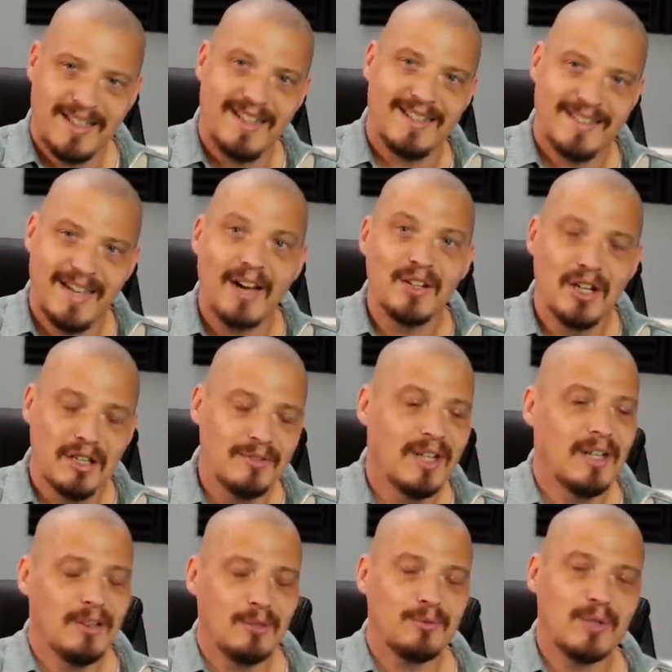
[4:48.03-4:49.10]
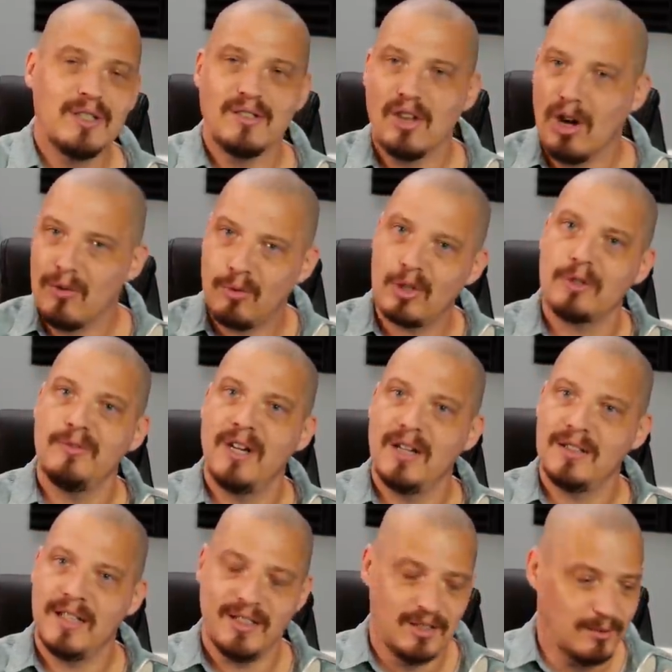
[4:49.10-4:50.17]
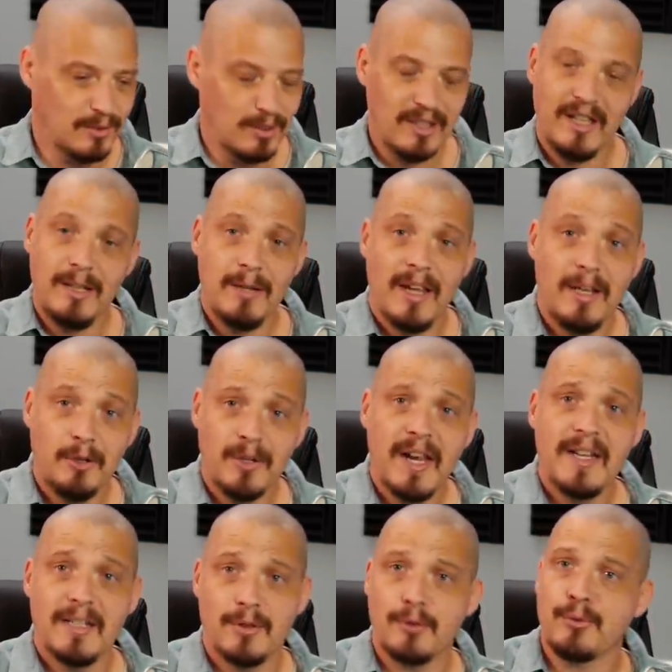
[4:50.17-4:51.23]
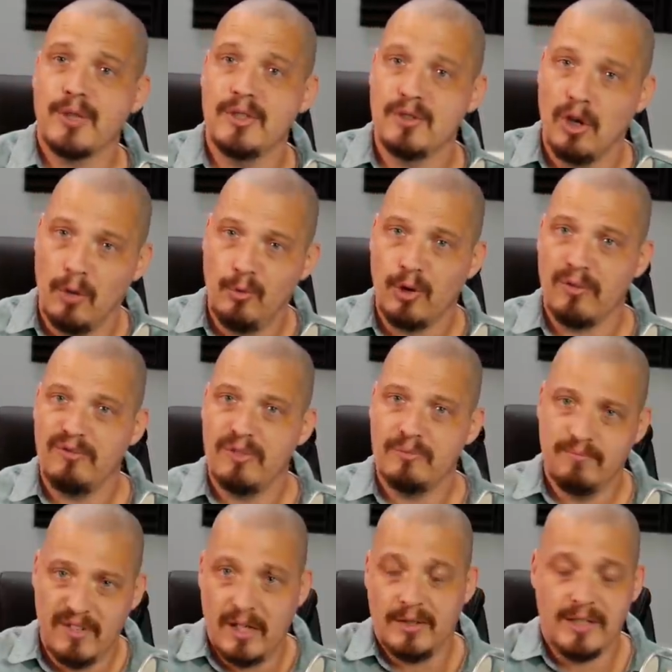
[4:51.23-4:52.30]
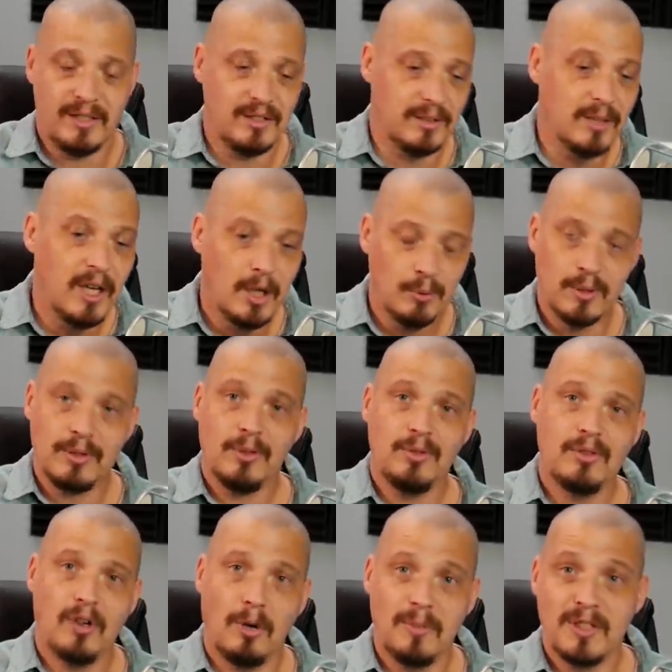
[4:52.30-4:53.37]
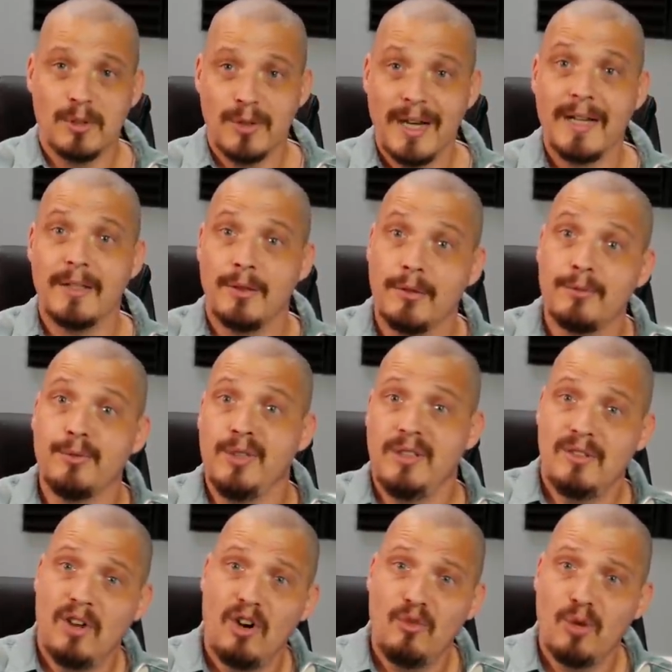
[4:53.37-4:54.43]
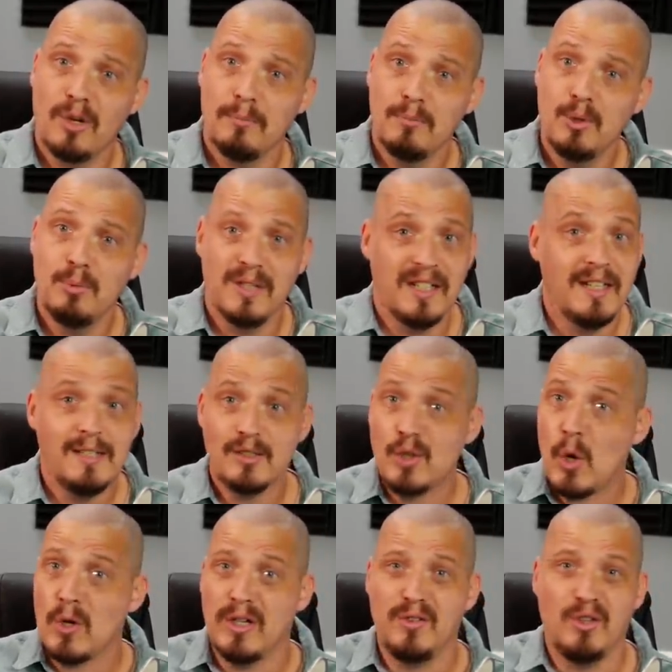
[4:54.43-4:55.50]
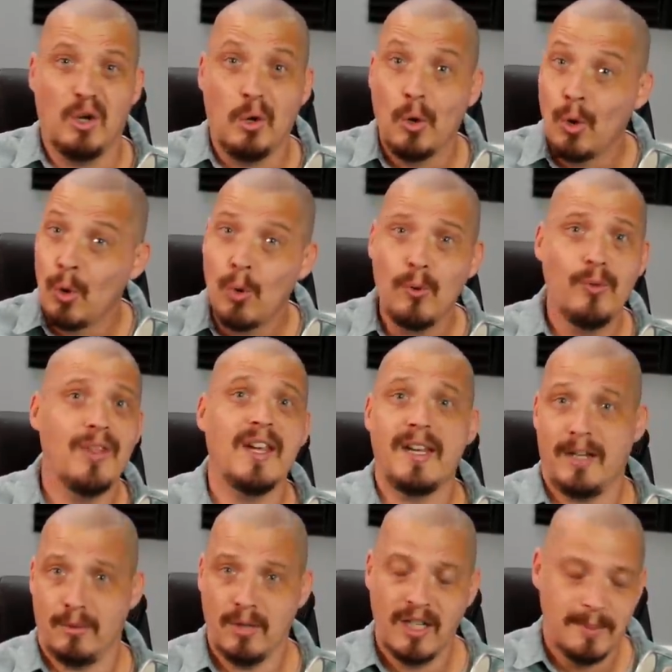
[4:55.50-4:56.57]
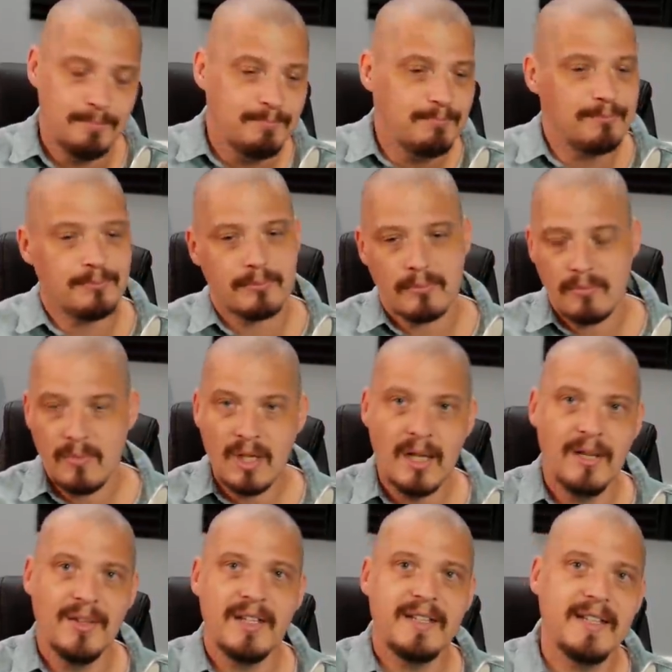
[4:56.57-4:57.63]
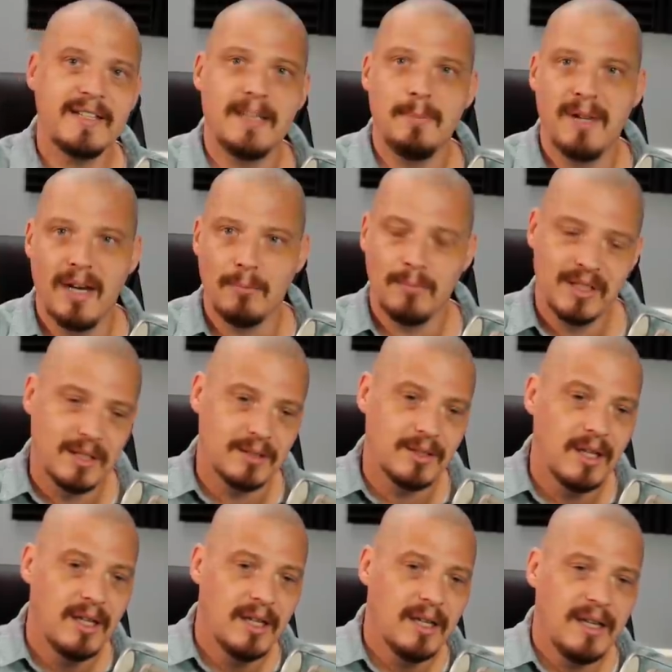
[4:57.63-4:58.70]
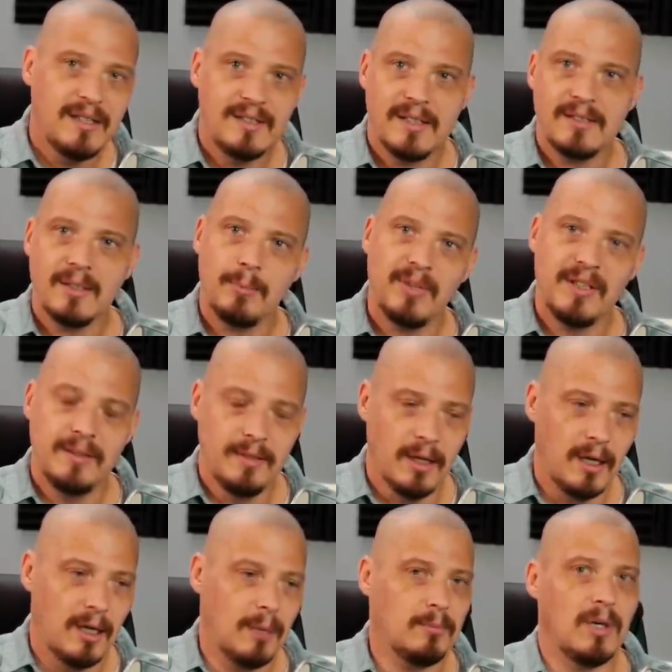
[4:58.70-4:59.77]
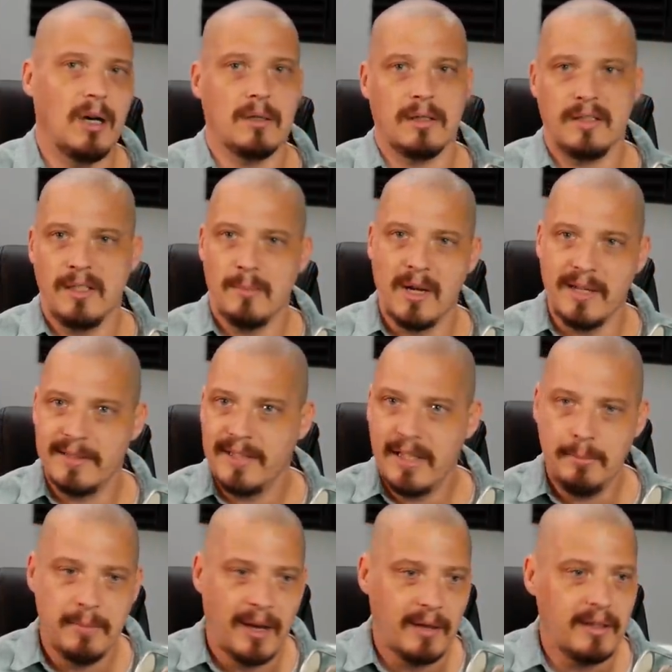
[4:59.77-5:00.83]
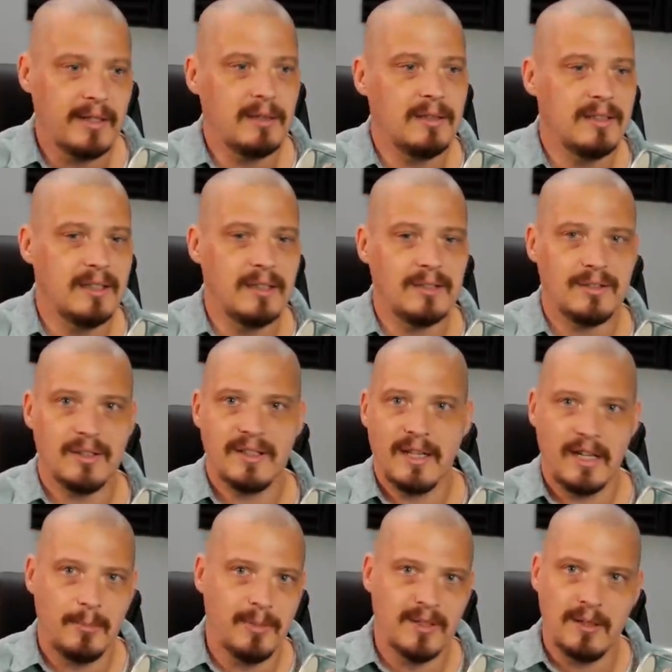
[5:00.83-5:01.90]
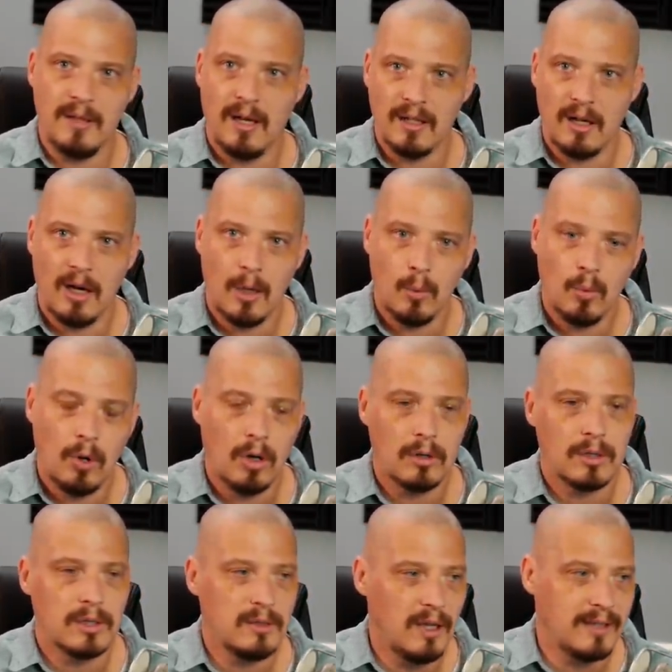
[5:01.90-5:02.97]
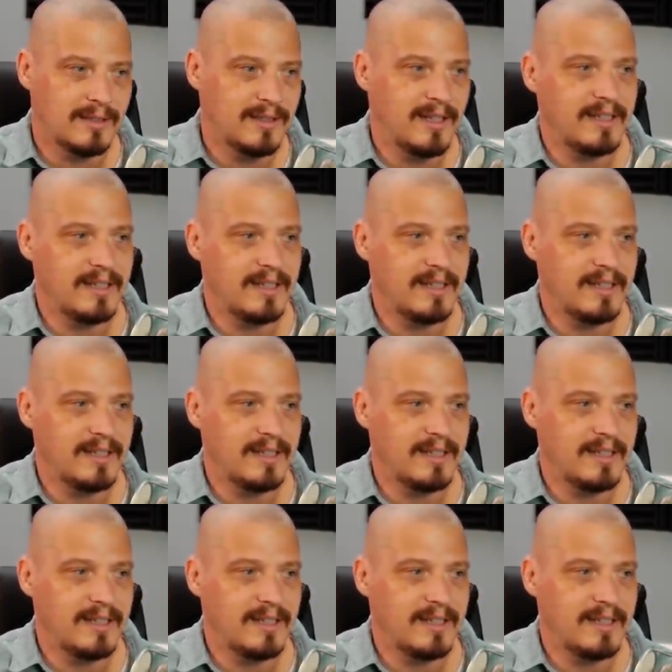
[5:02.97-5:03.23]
kicked out of the Free Software Foundation. He created the Free Software Foundation. Richard Stallman created the free software movement. He started the whole thing, right? And they kicked him out because he said something dumb on an MIT mailing list that got him in a lot of hot water, a lot of